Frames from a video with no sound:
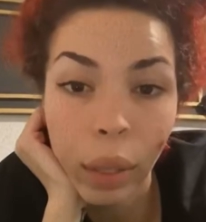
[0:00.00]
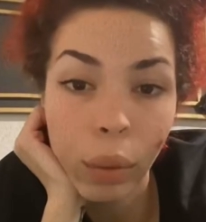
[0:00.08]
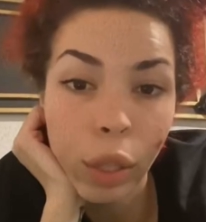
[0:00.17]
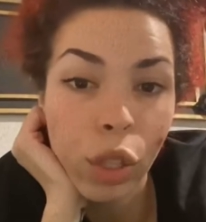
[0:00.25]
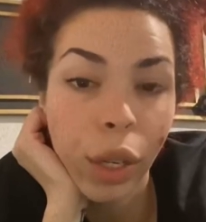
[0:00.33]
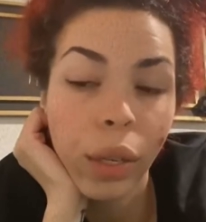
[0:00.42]

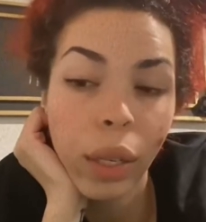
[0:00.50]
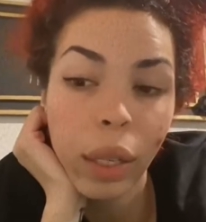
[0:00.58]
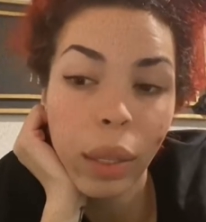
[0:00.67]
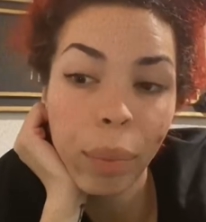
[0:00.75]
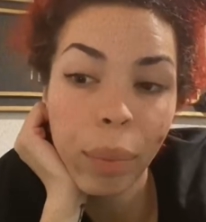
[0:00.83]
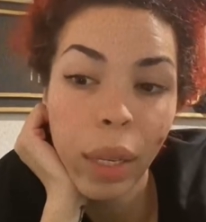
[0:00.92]
very lonely
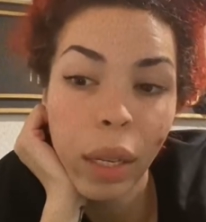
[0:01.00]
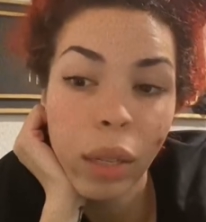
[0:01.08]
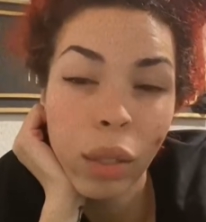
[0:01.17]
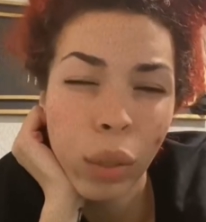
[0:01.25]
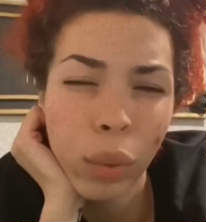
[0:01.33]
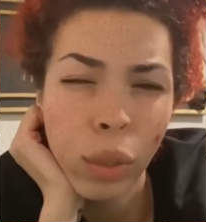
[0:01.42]

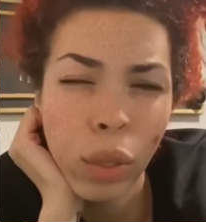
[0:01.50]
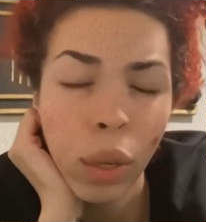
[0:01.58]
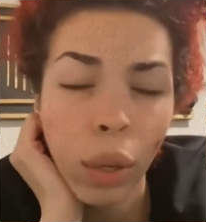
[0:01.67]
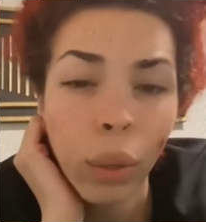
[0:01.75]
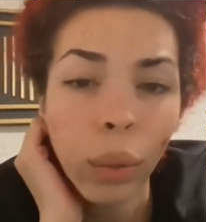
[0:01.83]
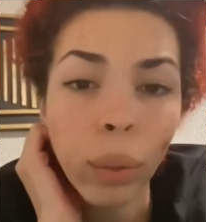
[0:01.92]
journey because
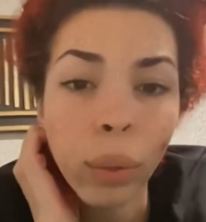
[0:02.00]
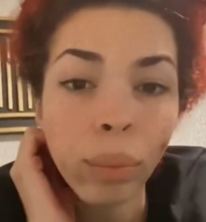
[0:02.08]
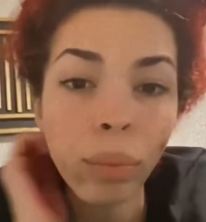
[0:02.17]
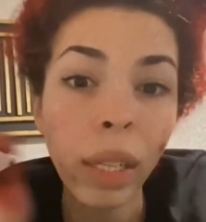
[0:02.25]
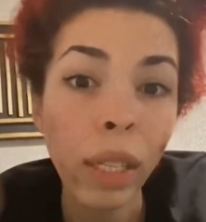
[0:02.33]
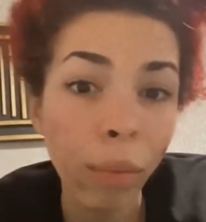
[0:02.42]
there was
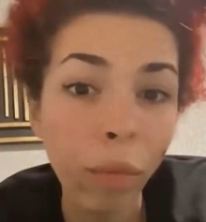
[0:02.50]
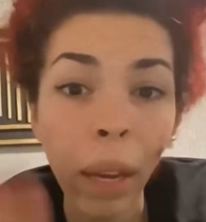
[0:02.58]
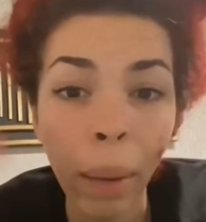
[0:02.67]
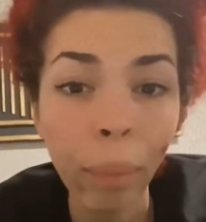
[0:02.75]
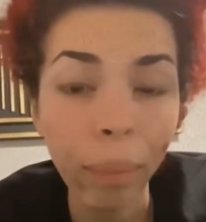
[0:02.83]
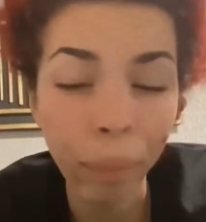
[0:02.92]
no,
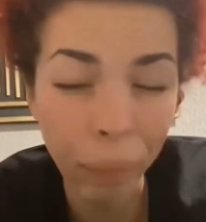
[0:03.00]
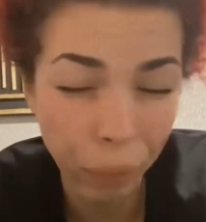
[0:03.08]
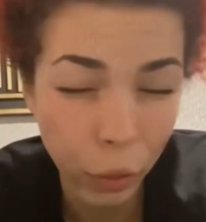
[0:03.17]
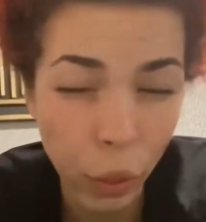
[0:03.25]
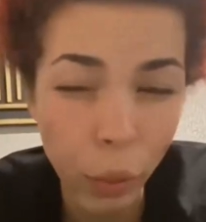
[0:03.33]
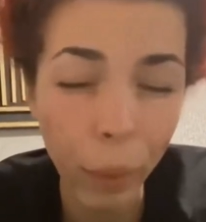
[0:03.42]
it's
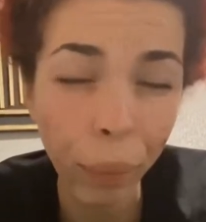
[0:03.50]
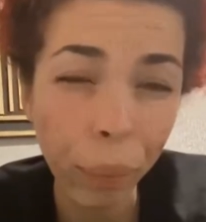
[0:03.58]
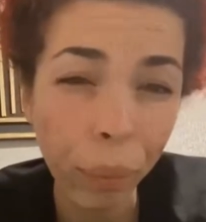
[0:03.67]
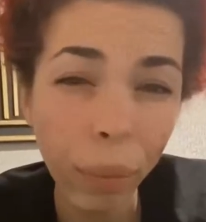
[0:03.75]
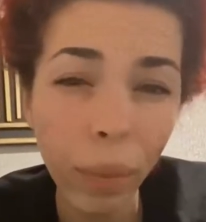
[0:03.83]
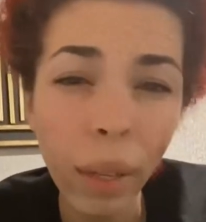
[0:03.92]
very,
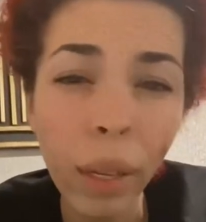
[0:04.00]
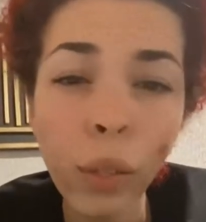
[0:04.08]
excuse me,